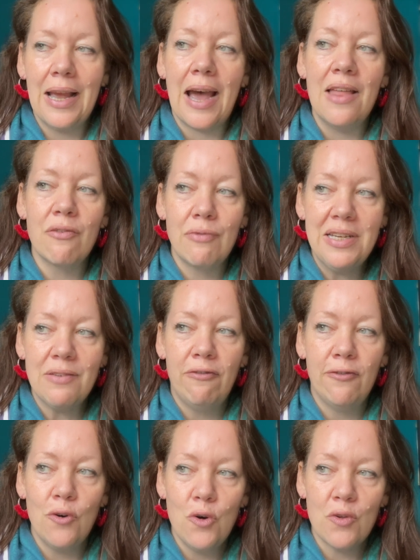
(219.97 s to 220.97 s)
And the reason
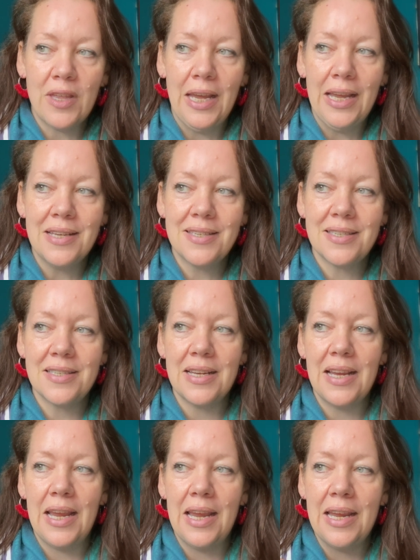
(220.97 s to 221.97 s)
for this
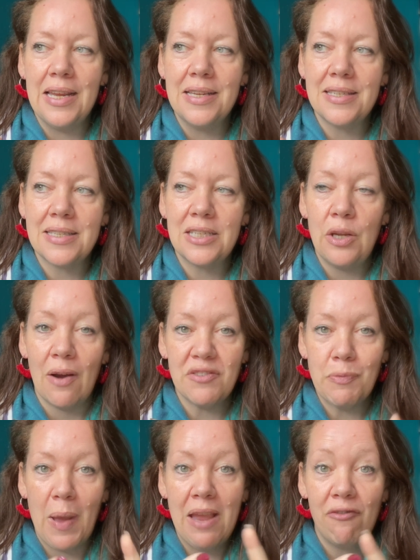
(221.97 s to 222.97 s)
is you have to
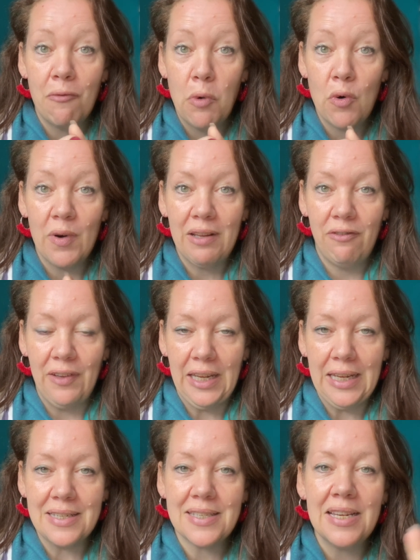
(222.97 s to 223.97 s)
pay for mooring
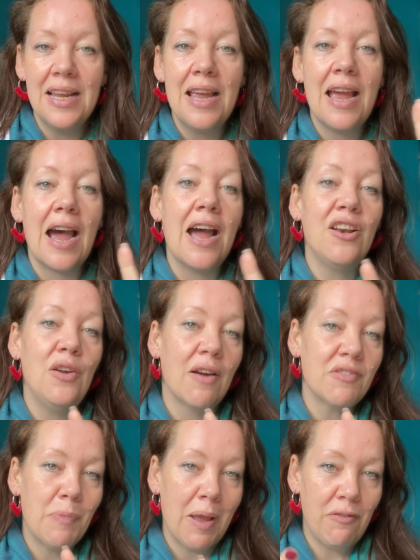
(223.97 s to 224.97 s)
fees, and you have
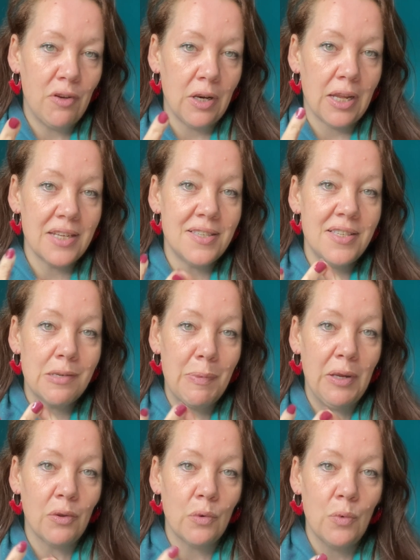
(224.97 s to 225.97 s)
to pay for your licence to
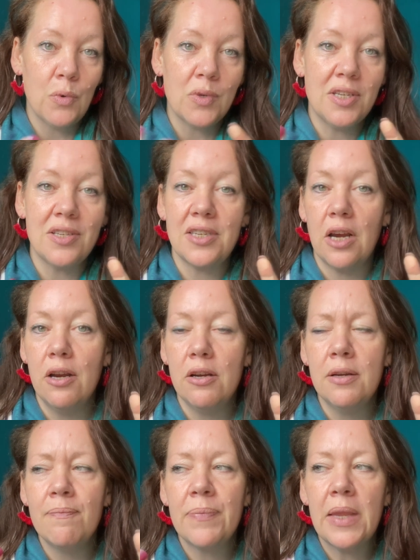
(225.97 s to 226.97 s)
be on the water.
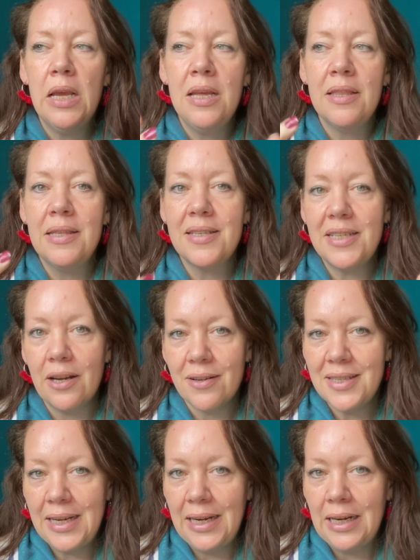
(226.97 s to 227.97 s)
So the
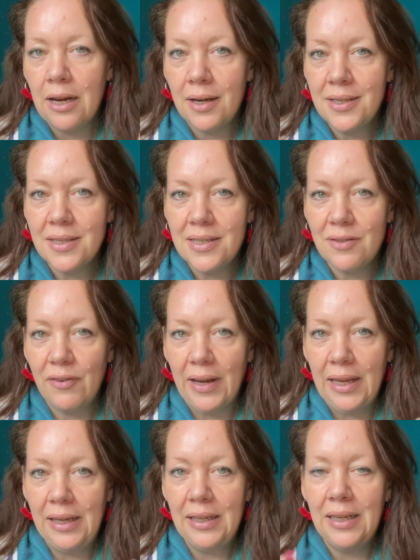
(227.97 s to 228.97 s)
CRT licence
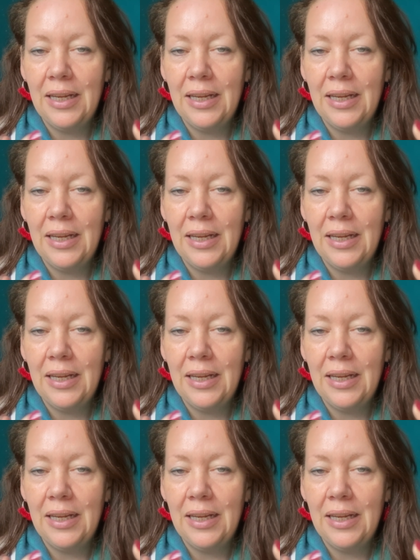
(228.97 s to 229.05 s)
fee